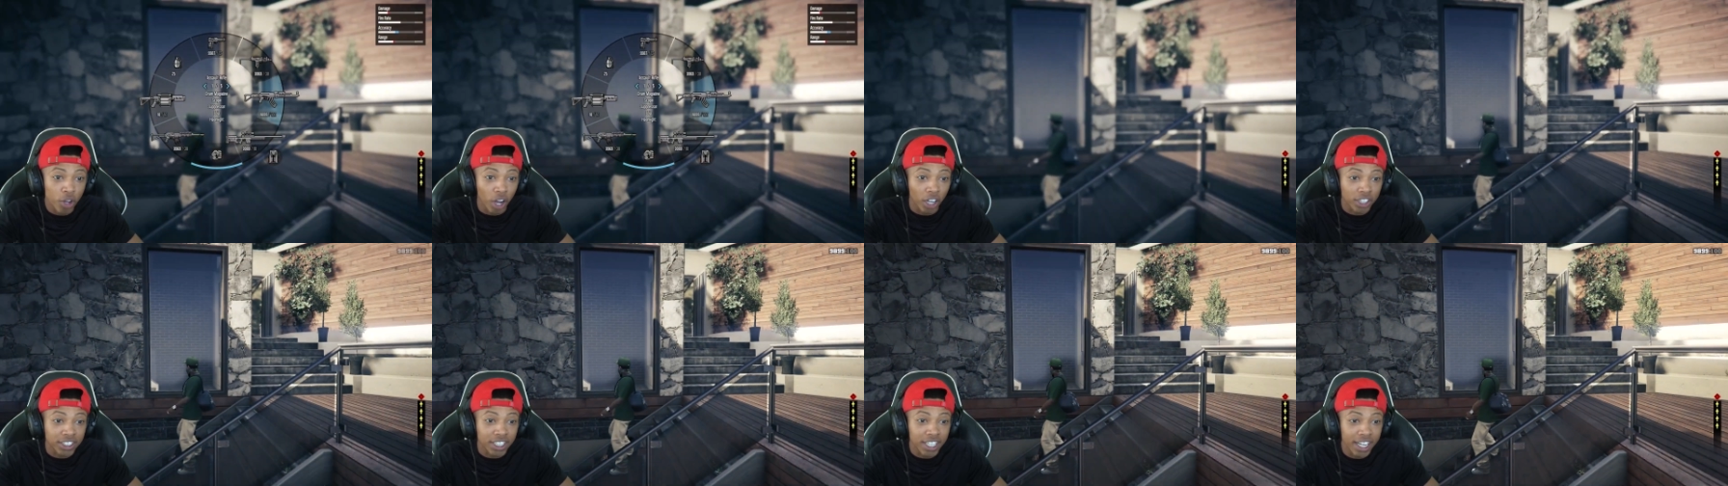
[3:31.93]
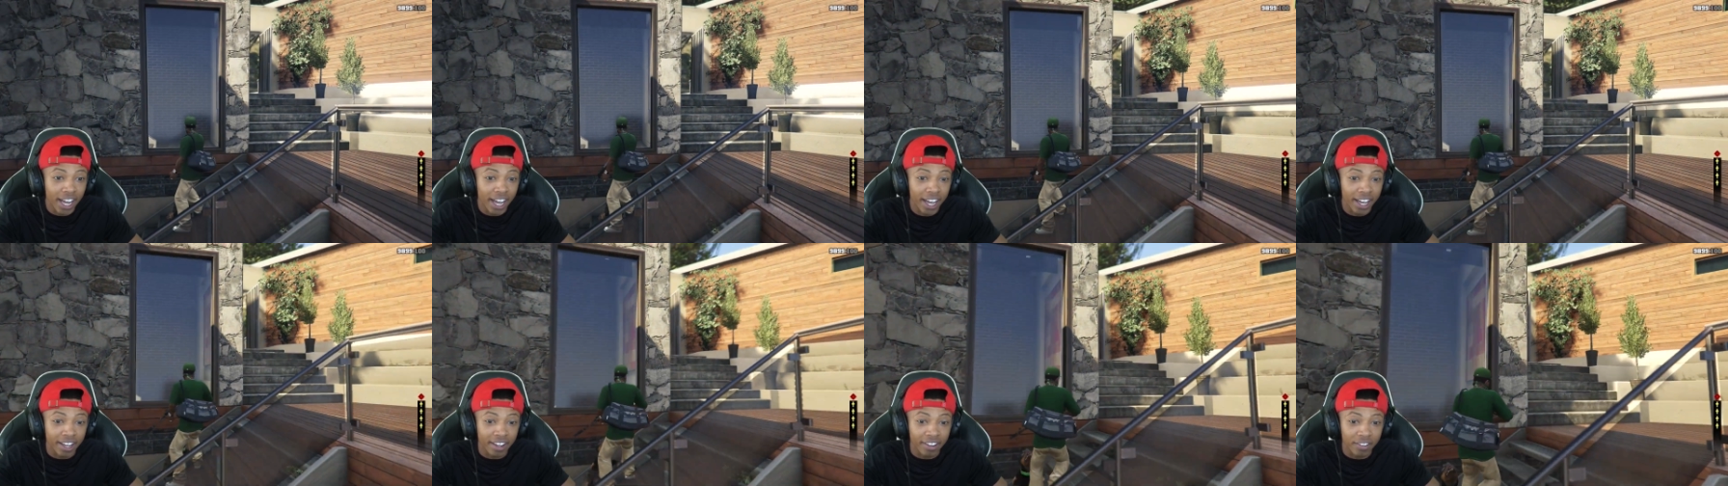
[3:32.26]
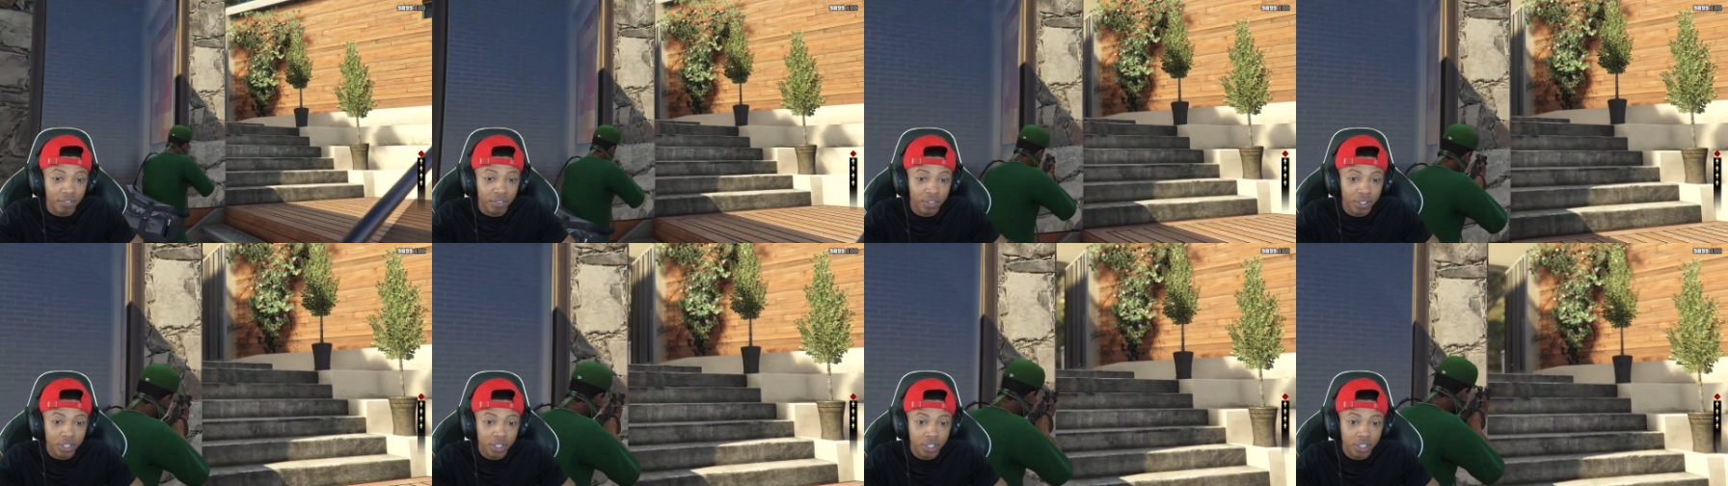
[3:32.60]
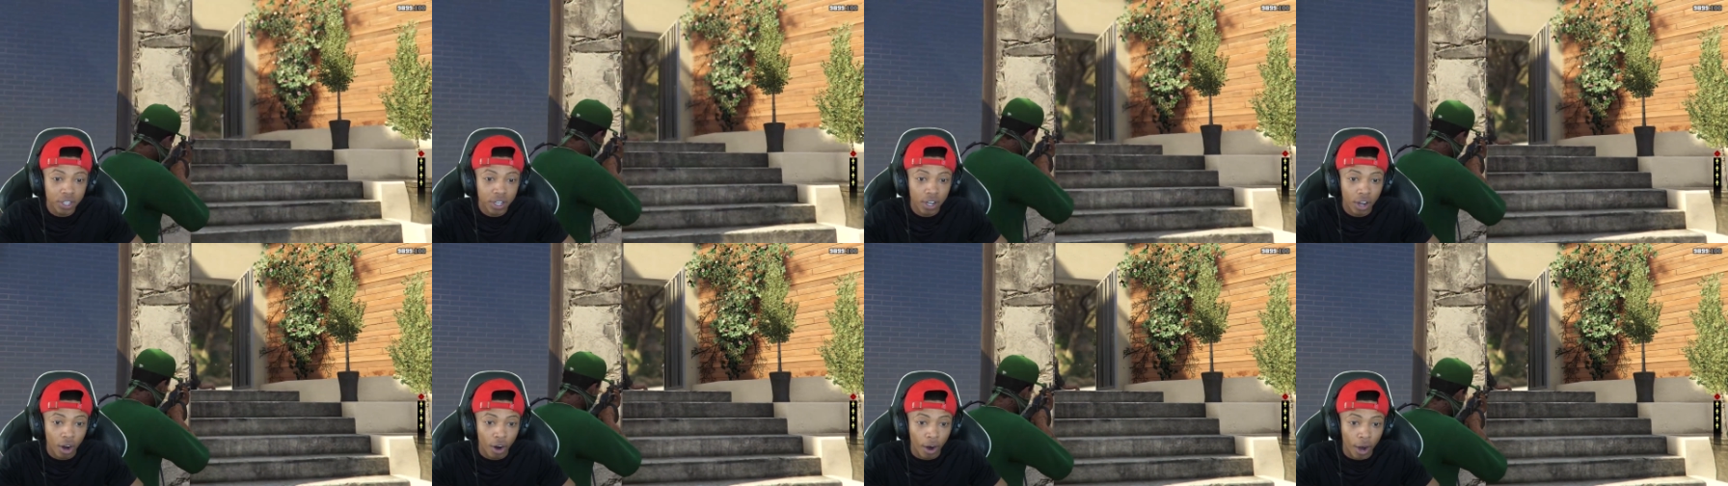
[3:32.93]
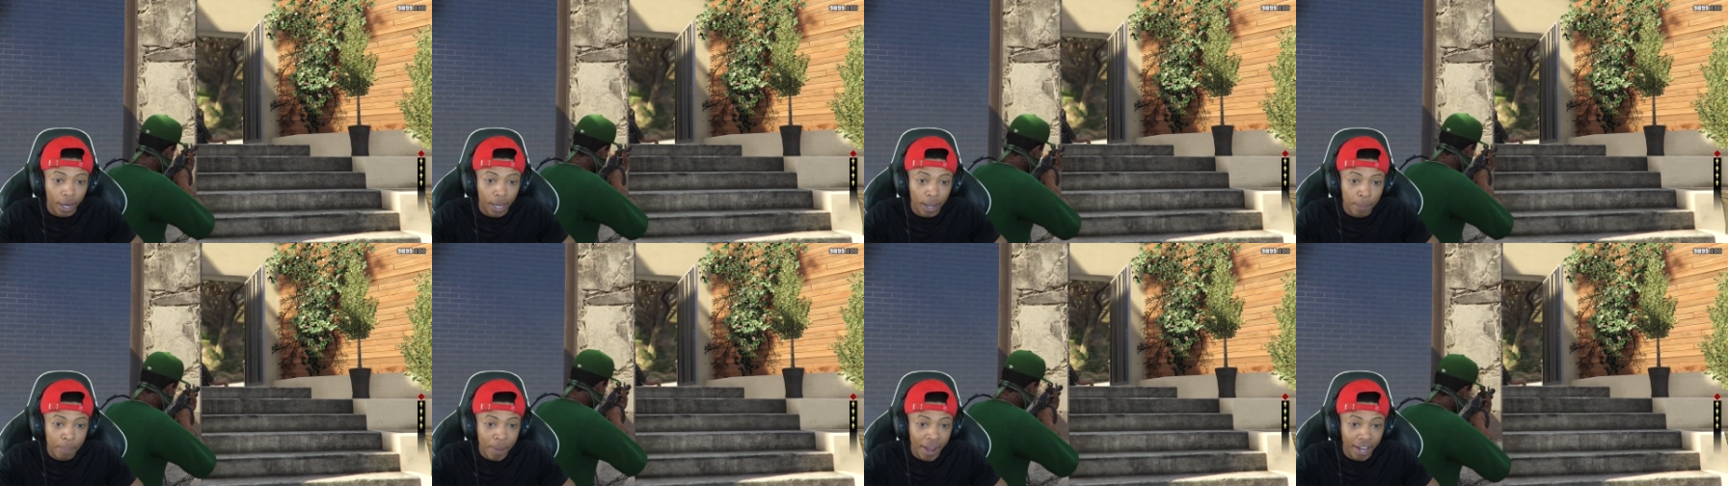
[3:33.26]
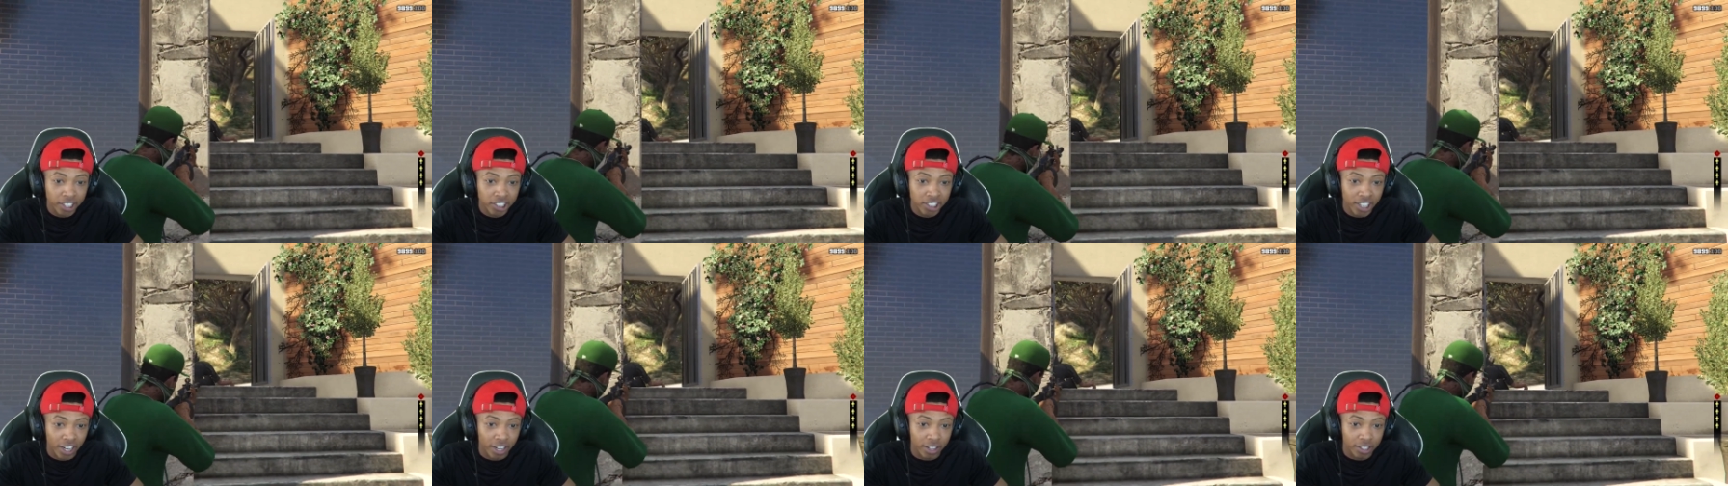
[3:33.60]
Y'all see that? Oh, All right, get
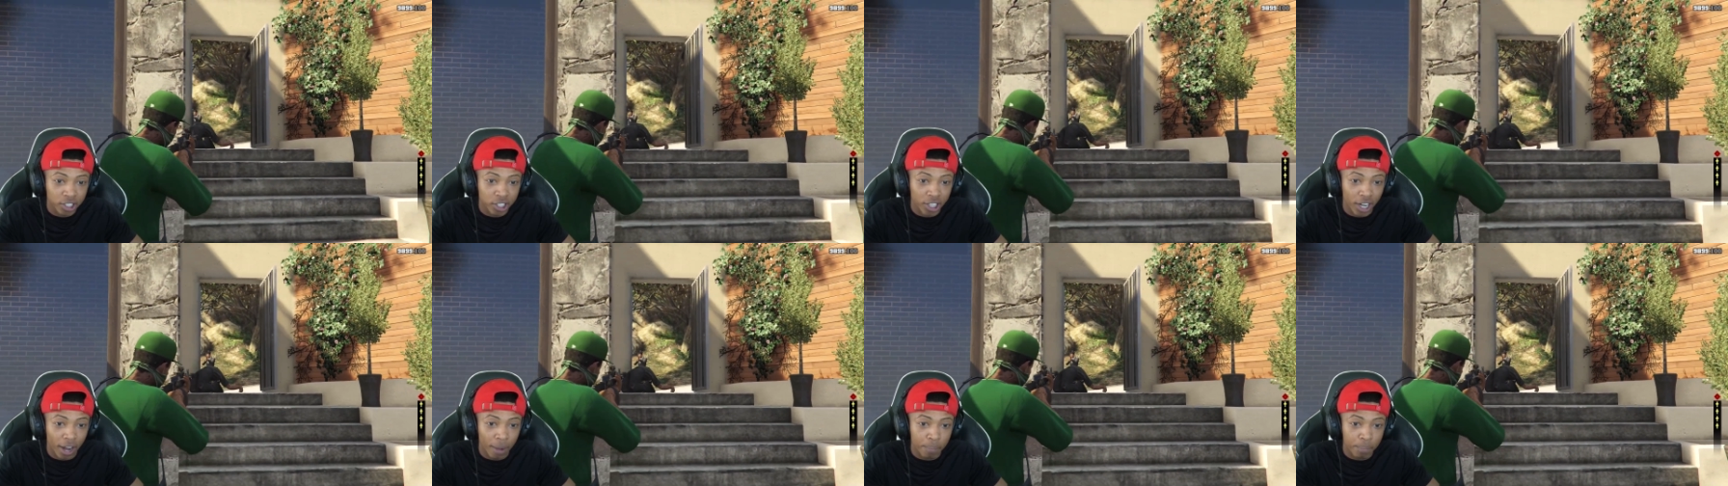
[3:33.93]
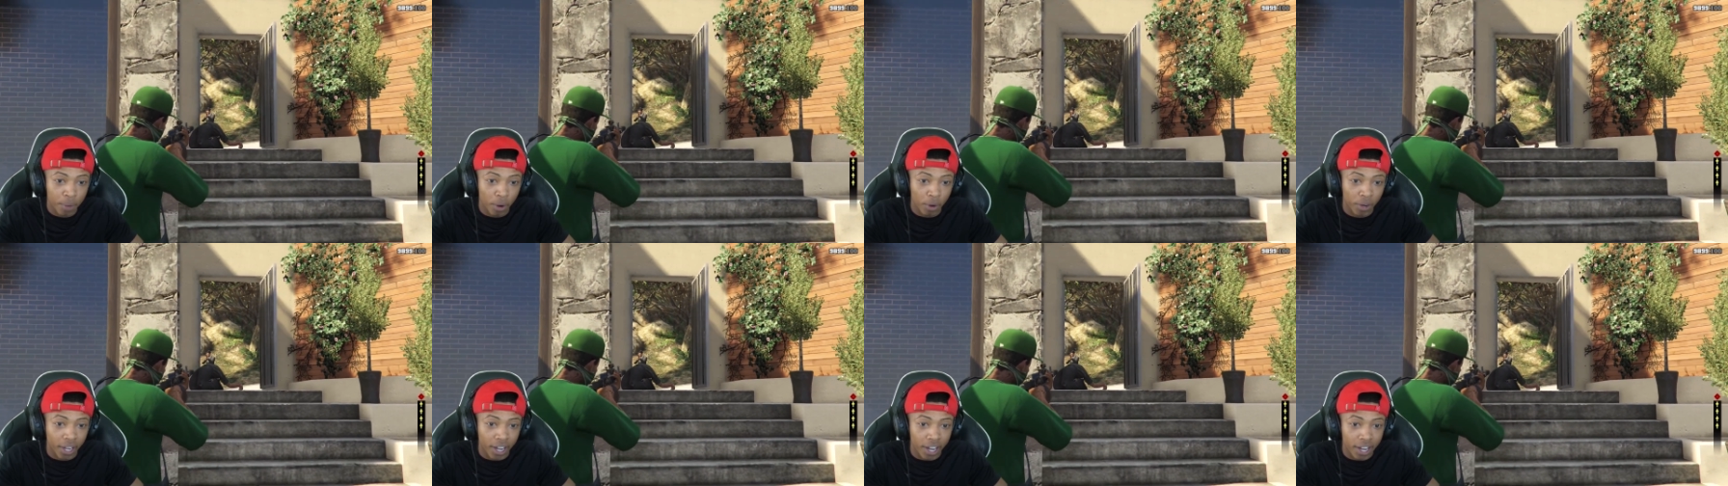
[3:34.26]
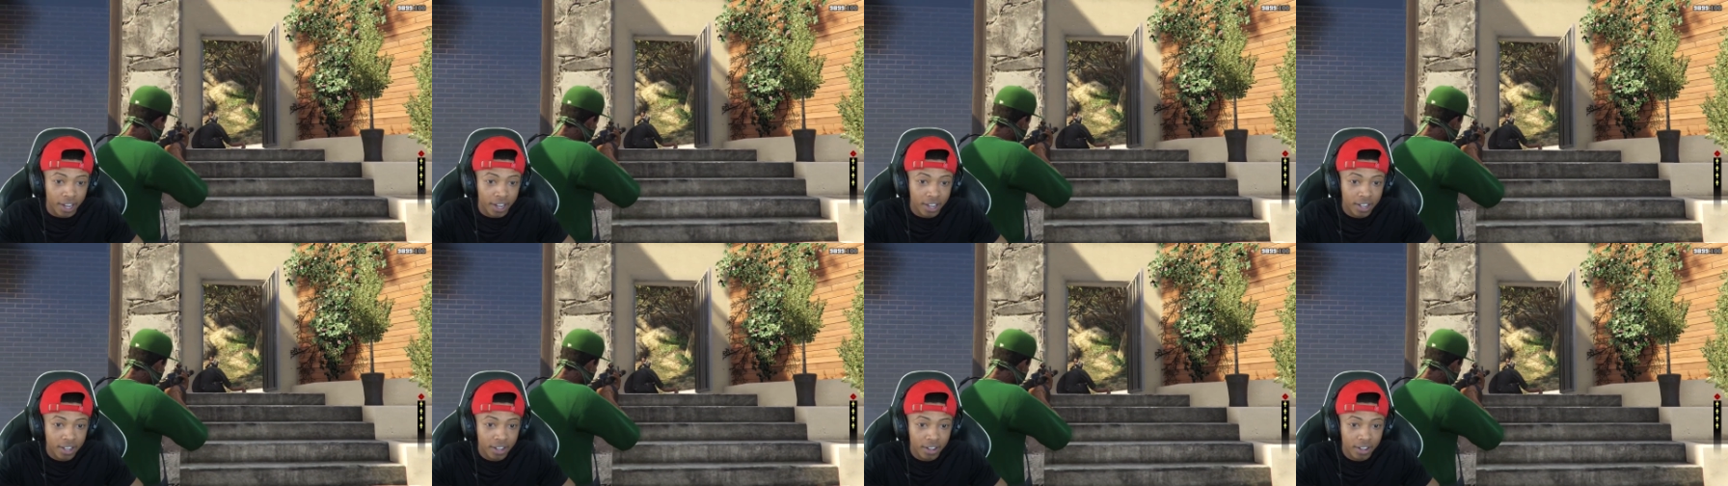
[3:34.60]
back, Chop. Chop. Okay.